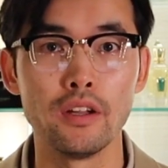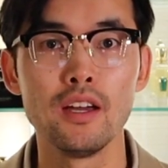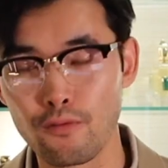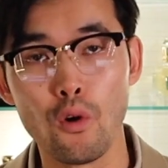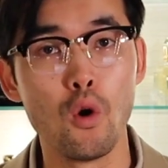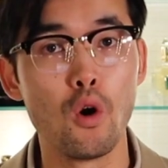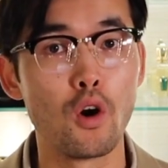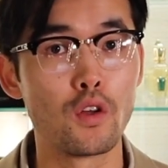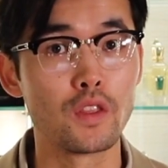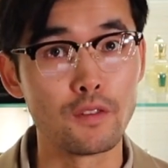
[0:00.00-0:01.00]

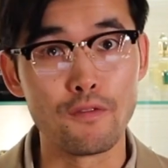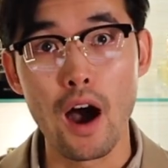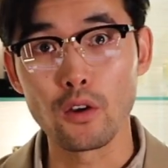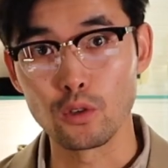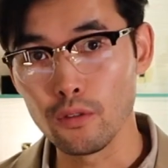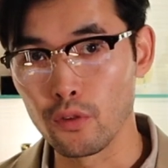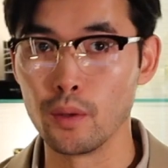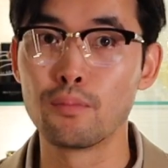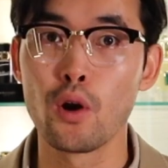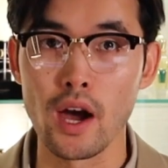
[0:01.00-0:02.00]
for the value, for
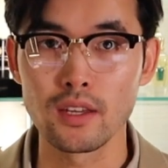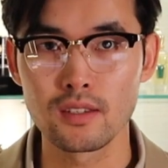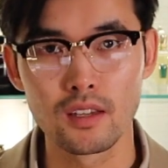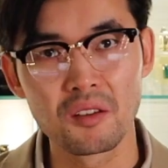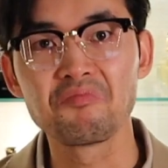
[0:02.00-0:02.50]
the price.